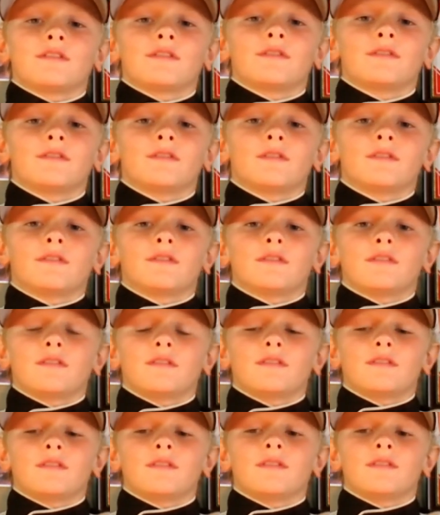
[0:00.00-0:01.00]

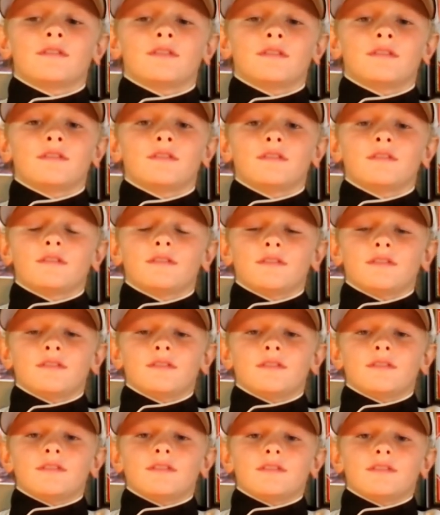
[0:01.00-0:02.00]

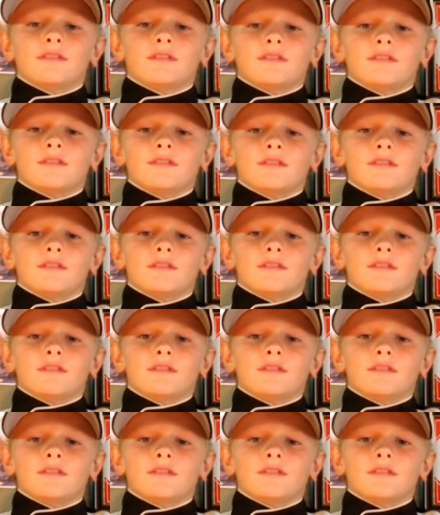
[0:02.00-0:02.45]
This person isn't speaking.